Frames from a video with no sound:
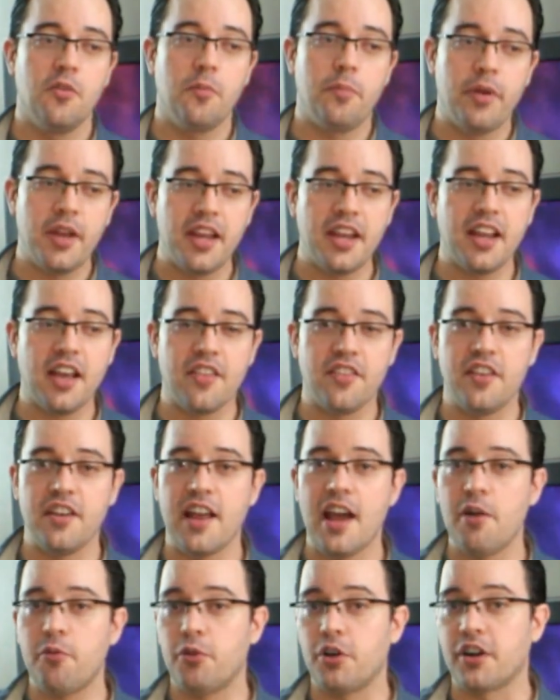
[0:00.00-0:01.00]
Ping on the
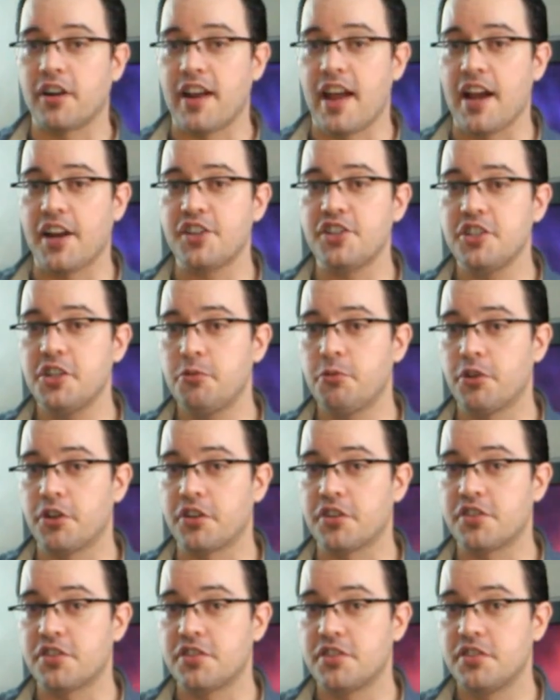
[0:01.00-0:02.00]
network actually
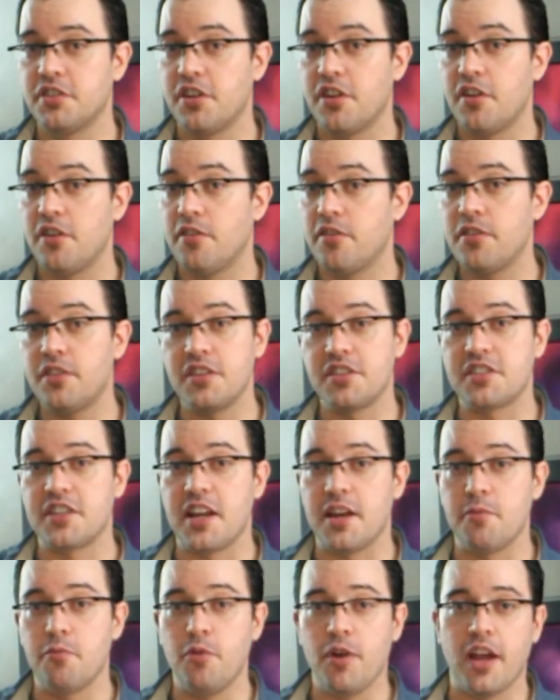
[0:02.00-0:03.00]
works the
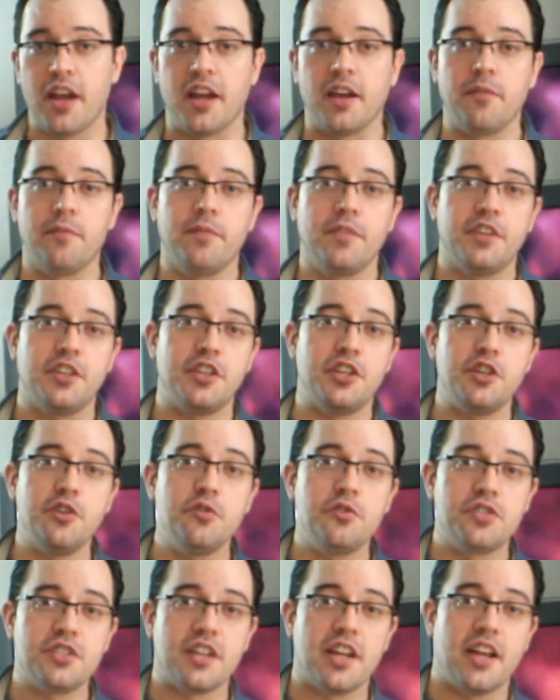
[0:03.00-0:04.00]
same way. You
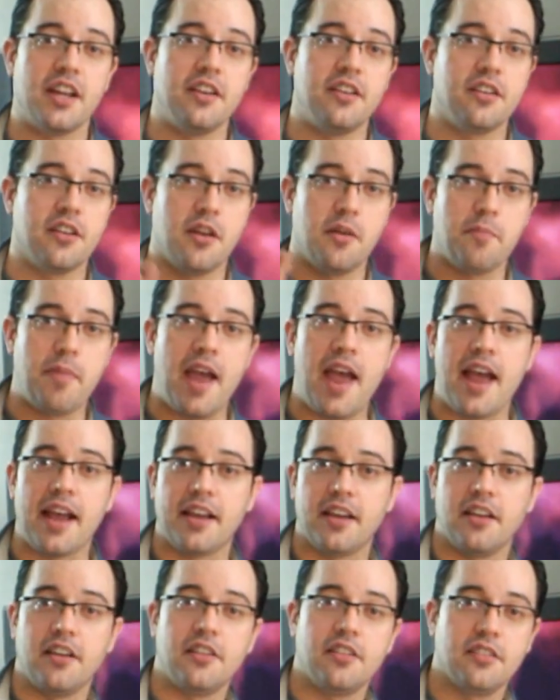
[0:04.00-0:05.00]
send a
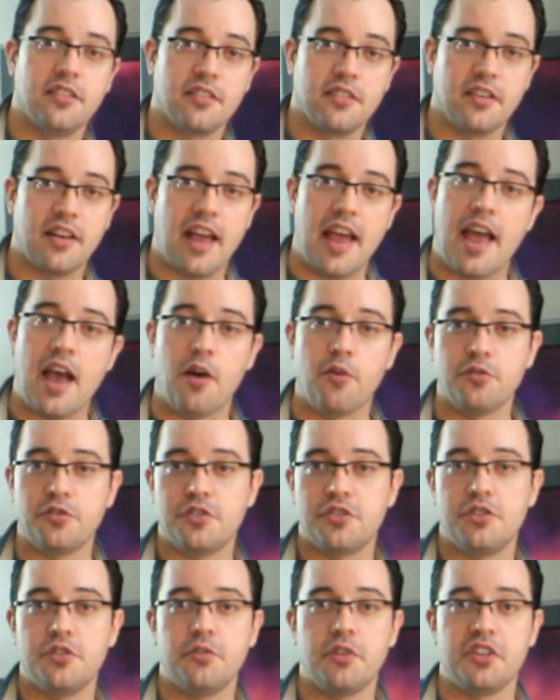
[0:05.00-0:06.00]
packet out
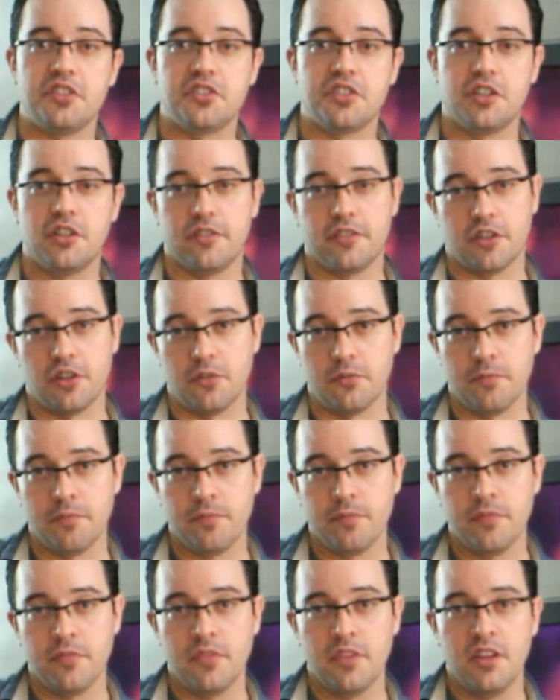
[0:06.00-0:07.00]
to a server.
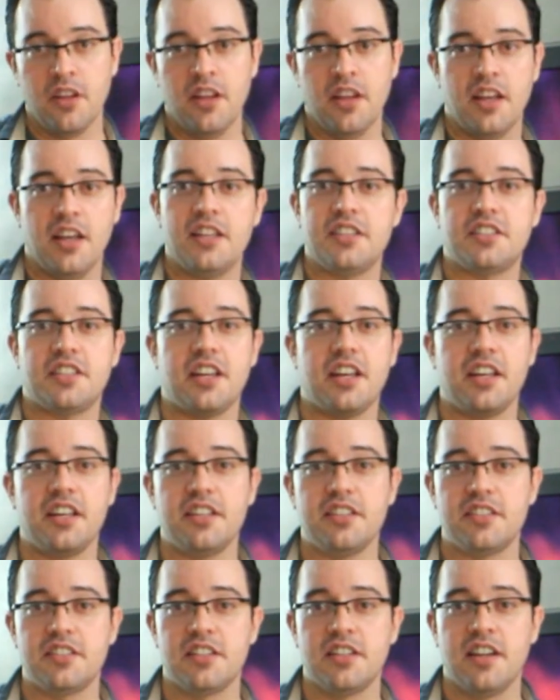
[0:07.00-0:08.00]
It
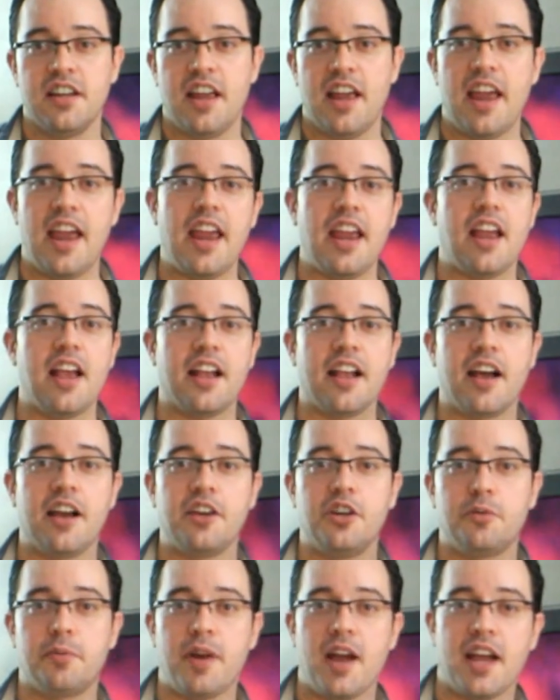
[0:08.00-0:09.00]
says, hey, I got
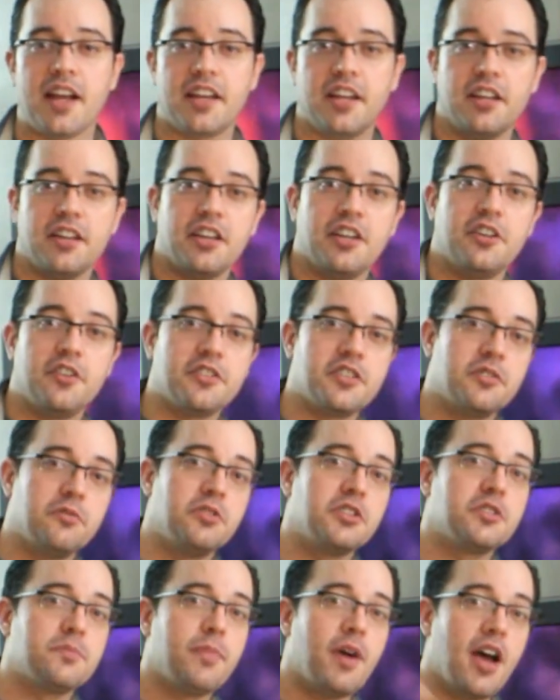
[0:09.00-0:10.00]
your packet, here's a
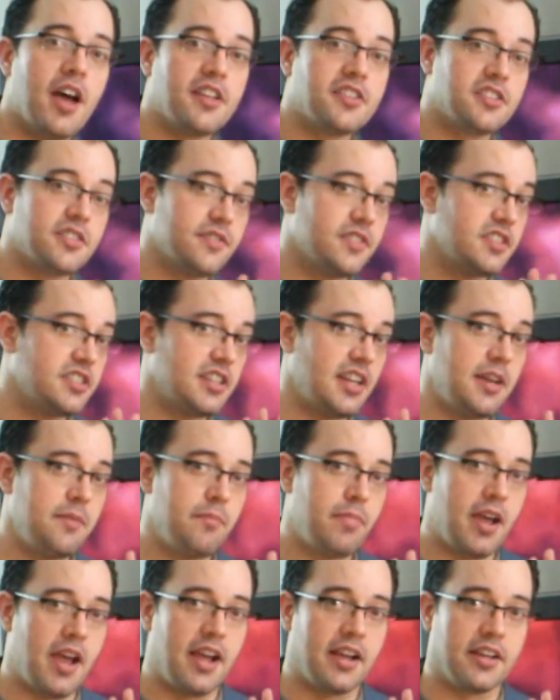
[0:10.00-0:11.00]
response of the same
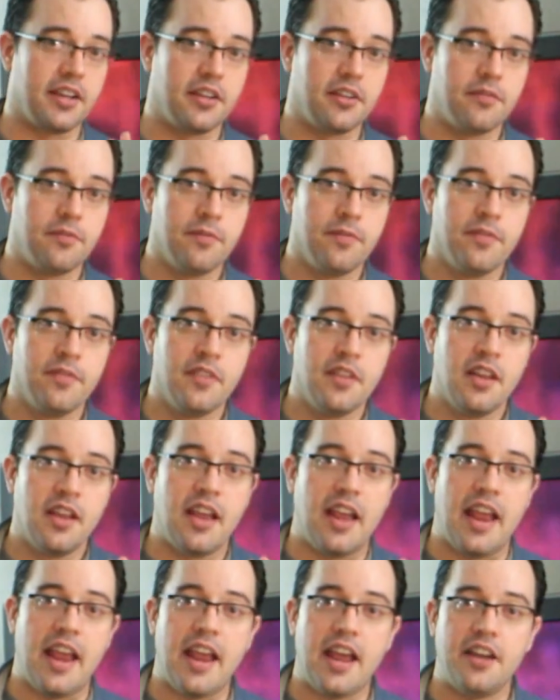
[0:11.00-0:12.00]
packet,
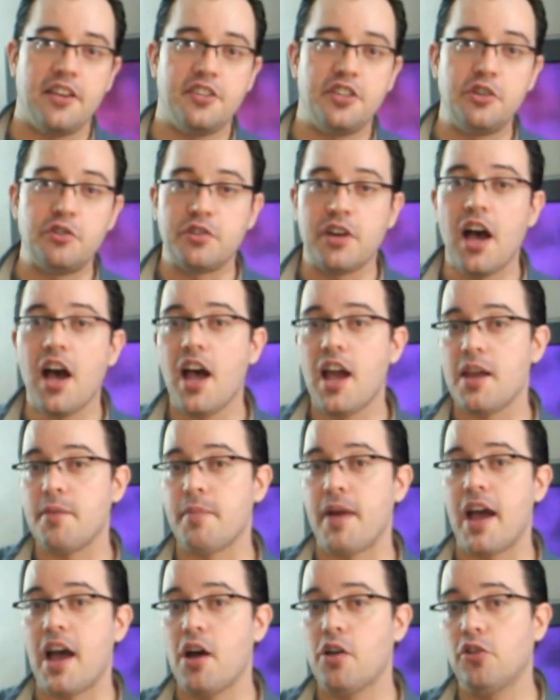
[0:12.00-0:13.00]
and you time
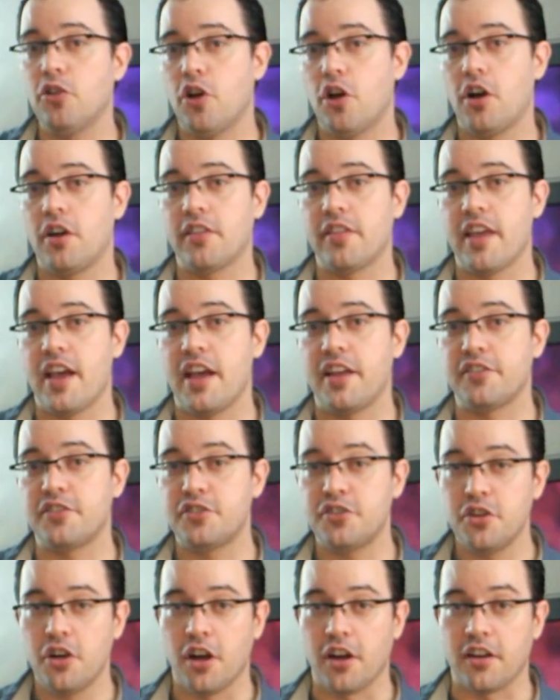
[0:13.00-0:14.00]
how long that
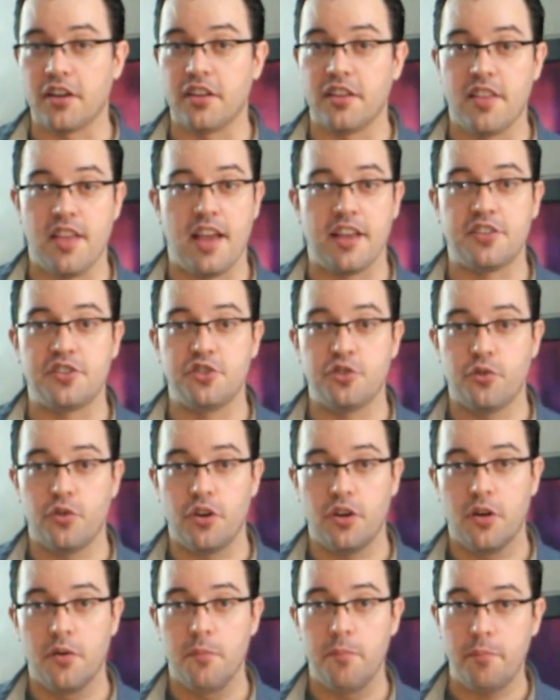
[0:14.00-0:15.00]
took, and that's
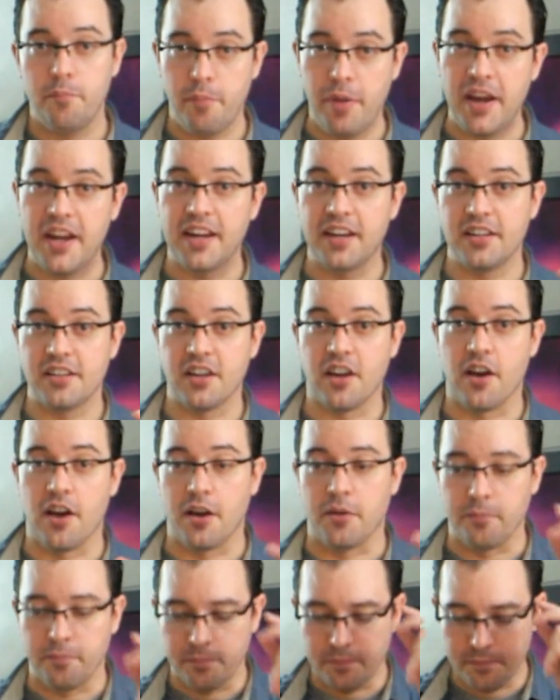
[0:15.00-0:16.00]
your ping time.